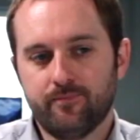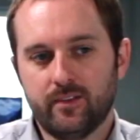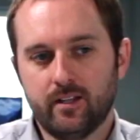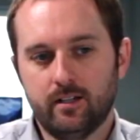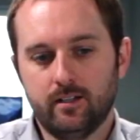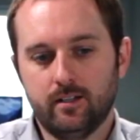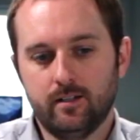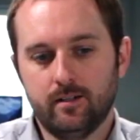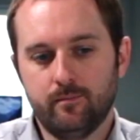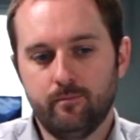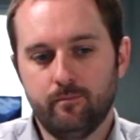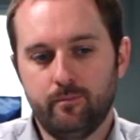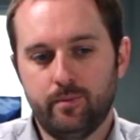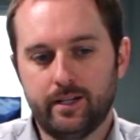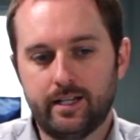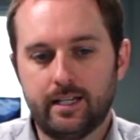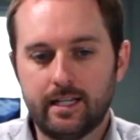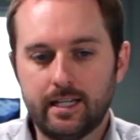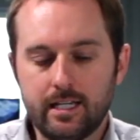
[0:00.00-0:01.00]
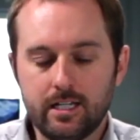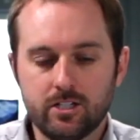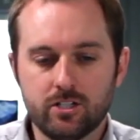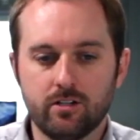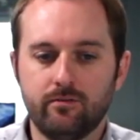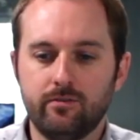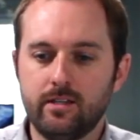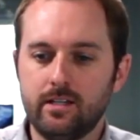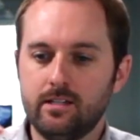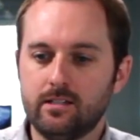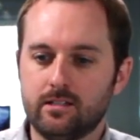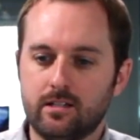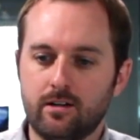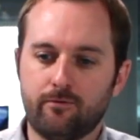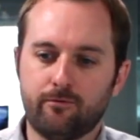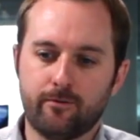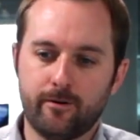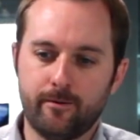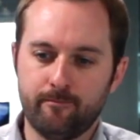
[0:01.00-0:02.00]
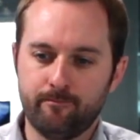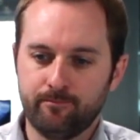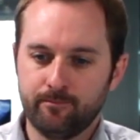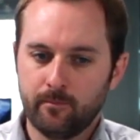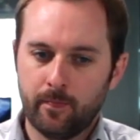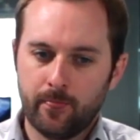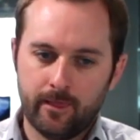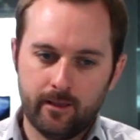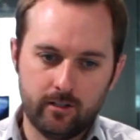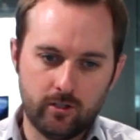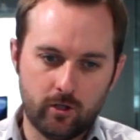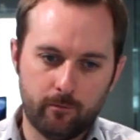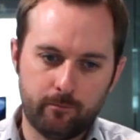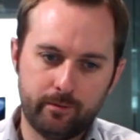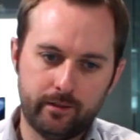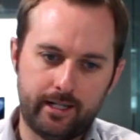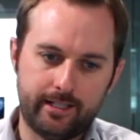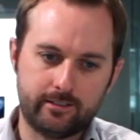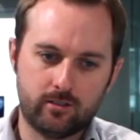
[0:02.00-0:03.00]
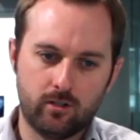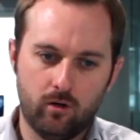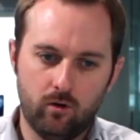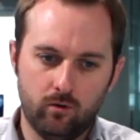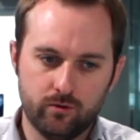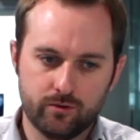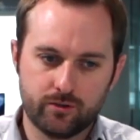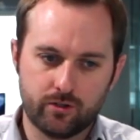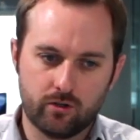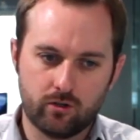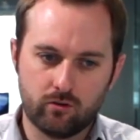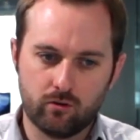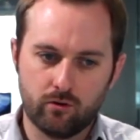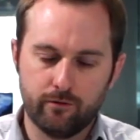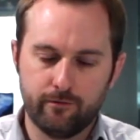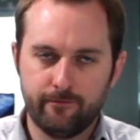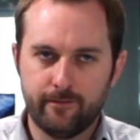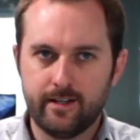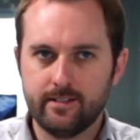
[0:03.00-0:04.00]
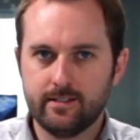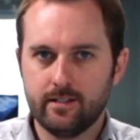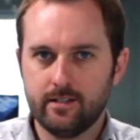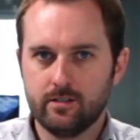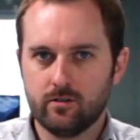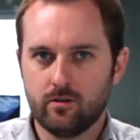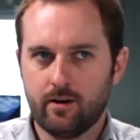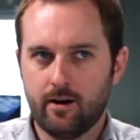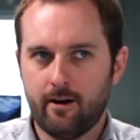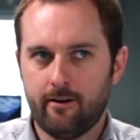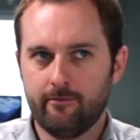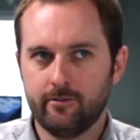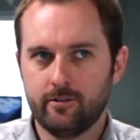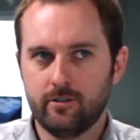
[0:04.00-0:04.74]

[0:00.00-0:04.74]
But each of these different, plateaus or growth phases or however